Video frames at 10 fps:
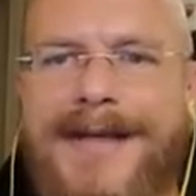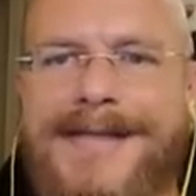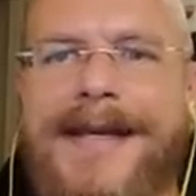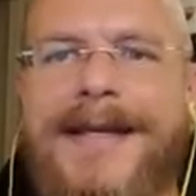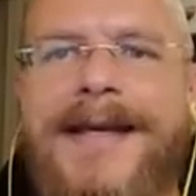
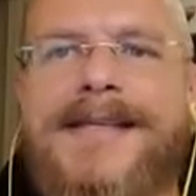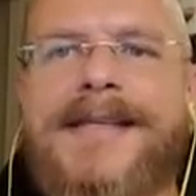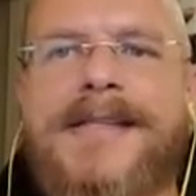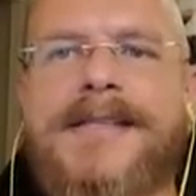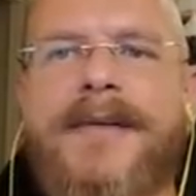Say nice
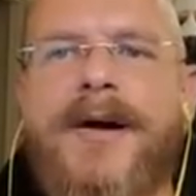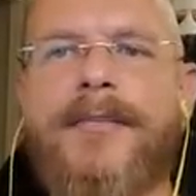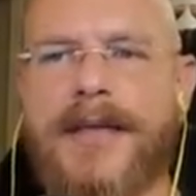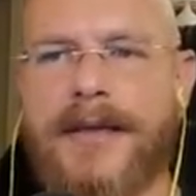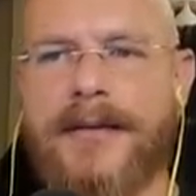things
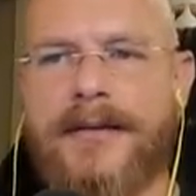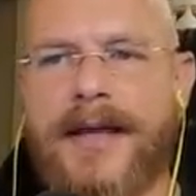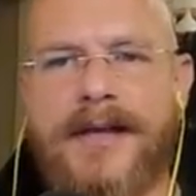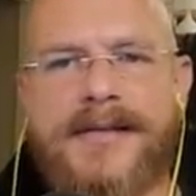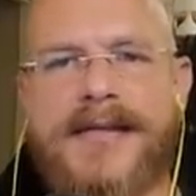about me,
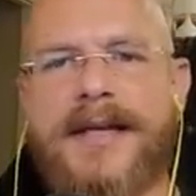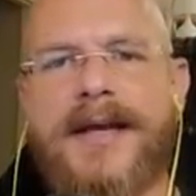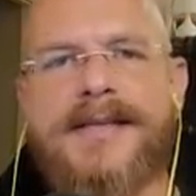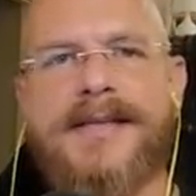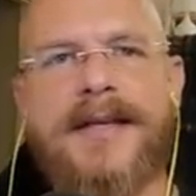and I'll say
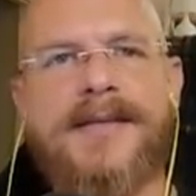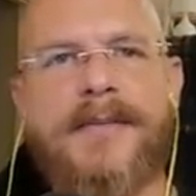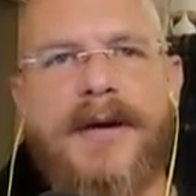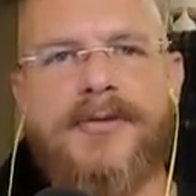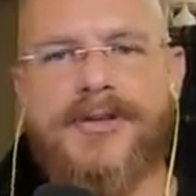nice things
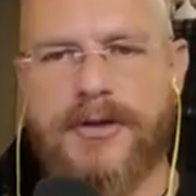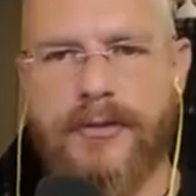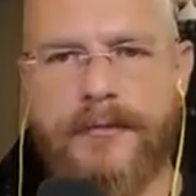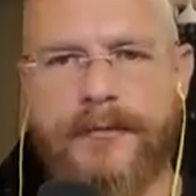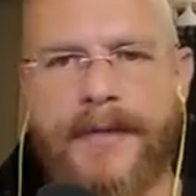about
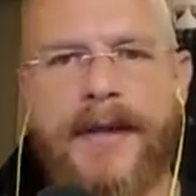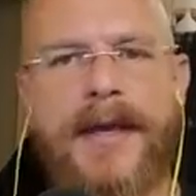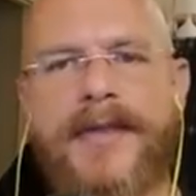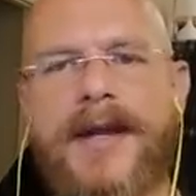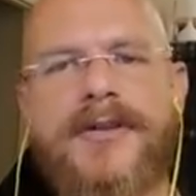you.
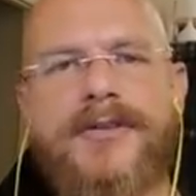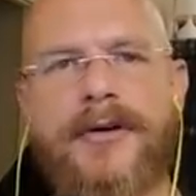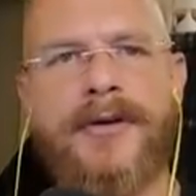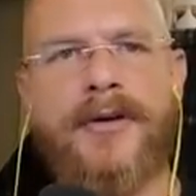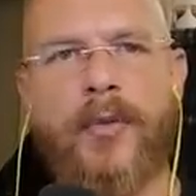And then he
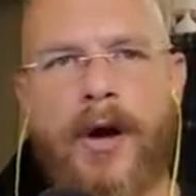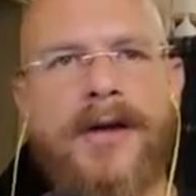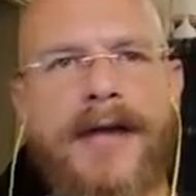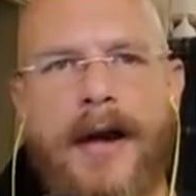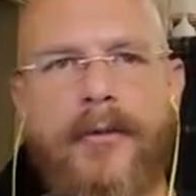turned and
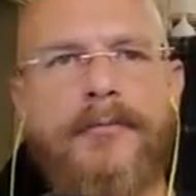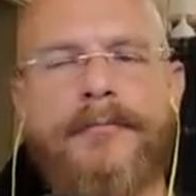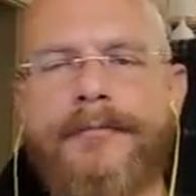walked out.